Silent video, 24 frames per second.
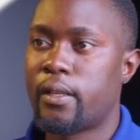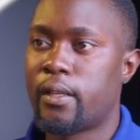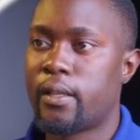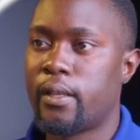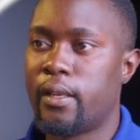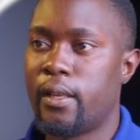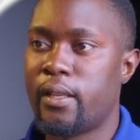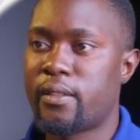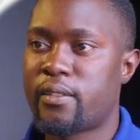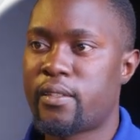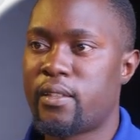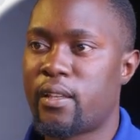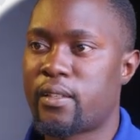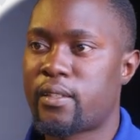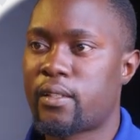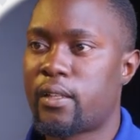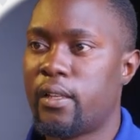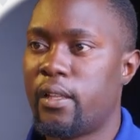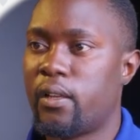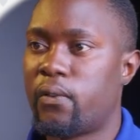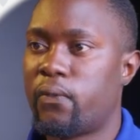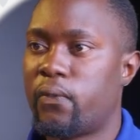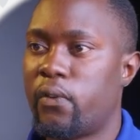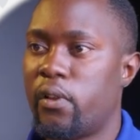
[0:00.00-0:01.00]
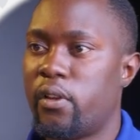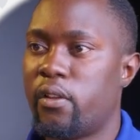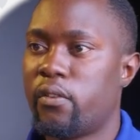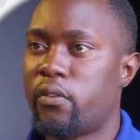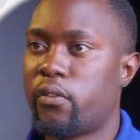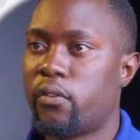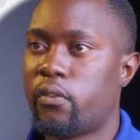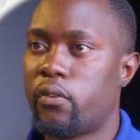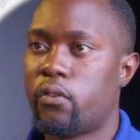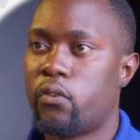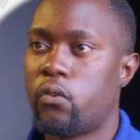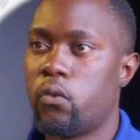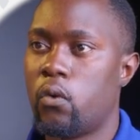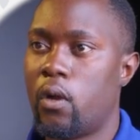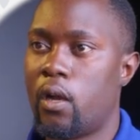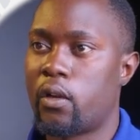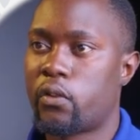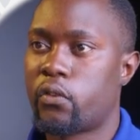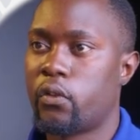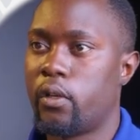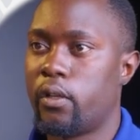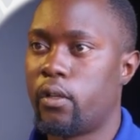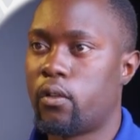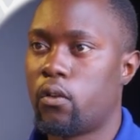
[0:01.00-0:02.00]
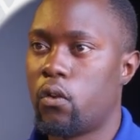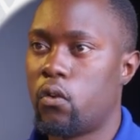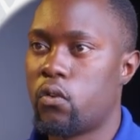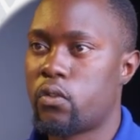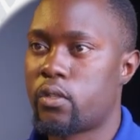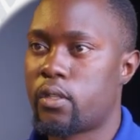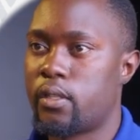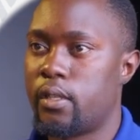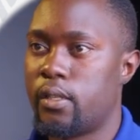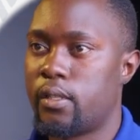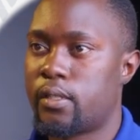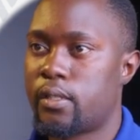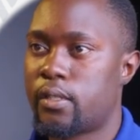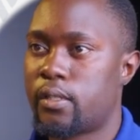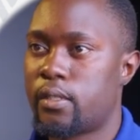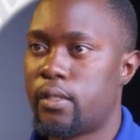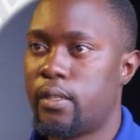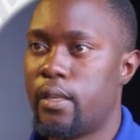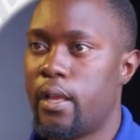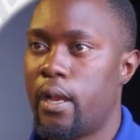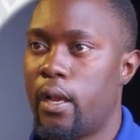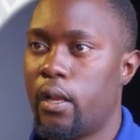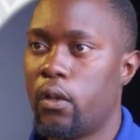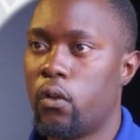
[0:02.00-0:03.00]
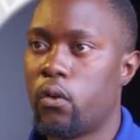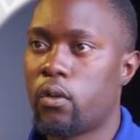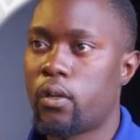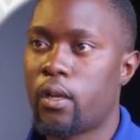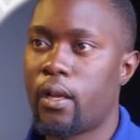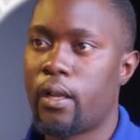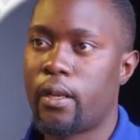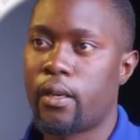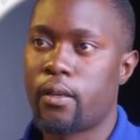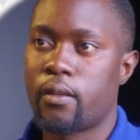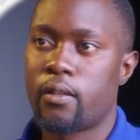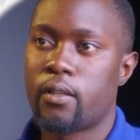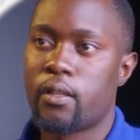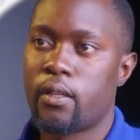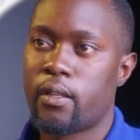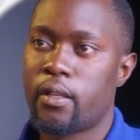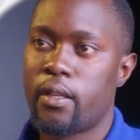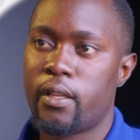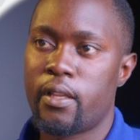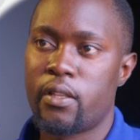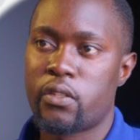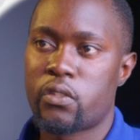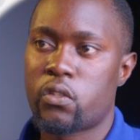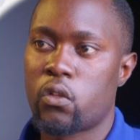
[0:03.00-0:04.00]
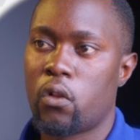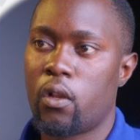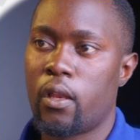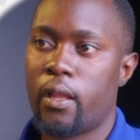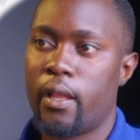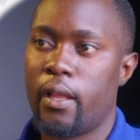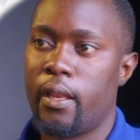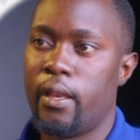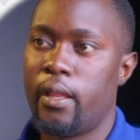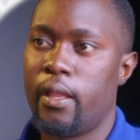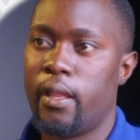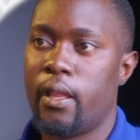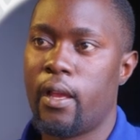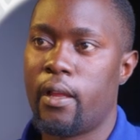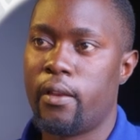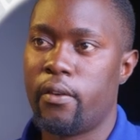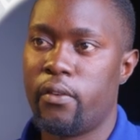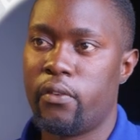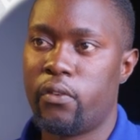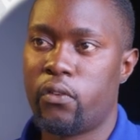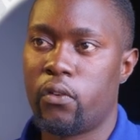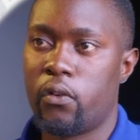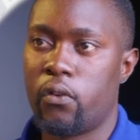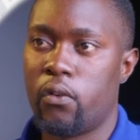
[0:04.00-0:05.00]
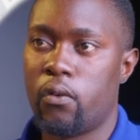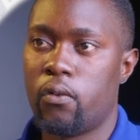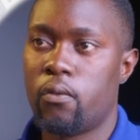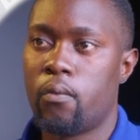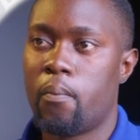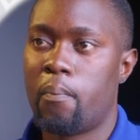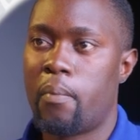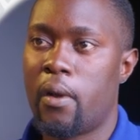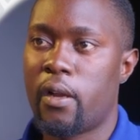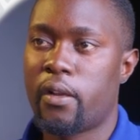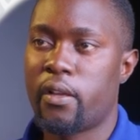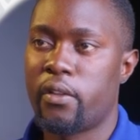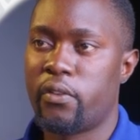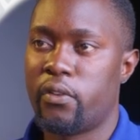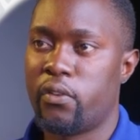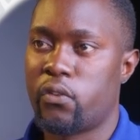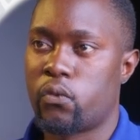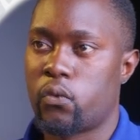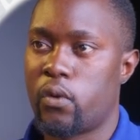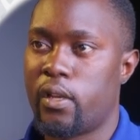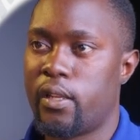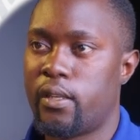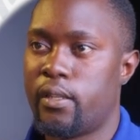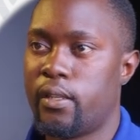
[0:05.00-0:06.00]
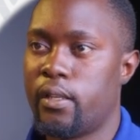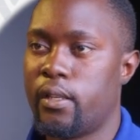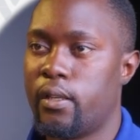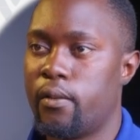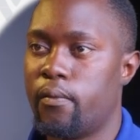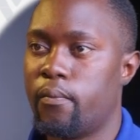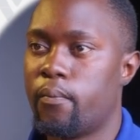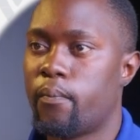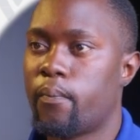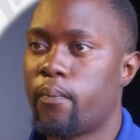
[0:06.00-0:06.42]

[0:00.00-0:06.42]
let's just click Finish to actually close this dialog and install any additional packages right here.